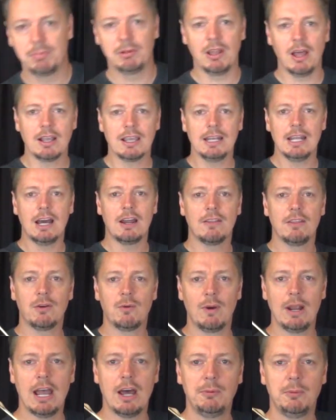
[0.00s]
pluck it out of the
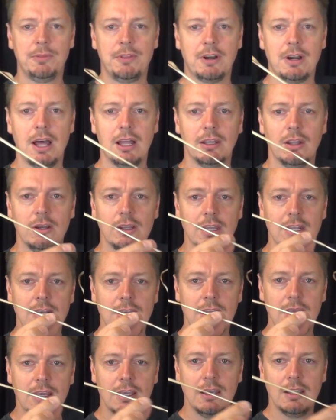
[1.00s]
ground when they're not
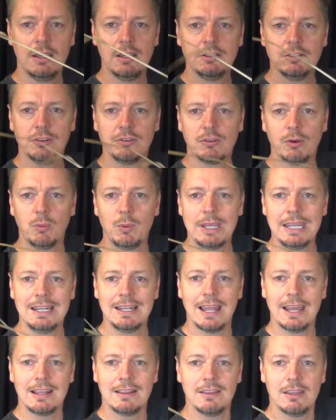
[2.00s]
looking, just a weed
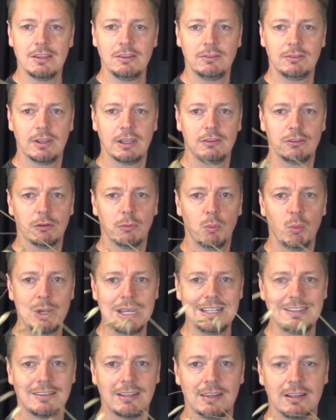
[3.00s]
like this, like some
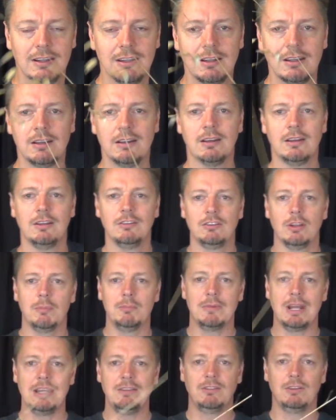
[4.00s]
wheat,
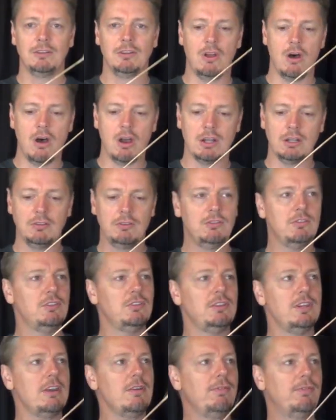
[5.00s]
something nice and long and
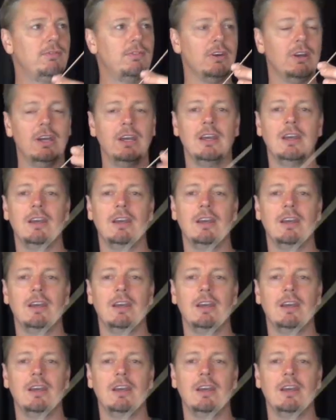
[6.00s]
stiff.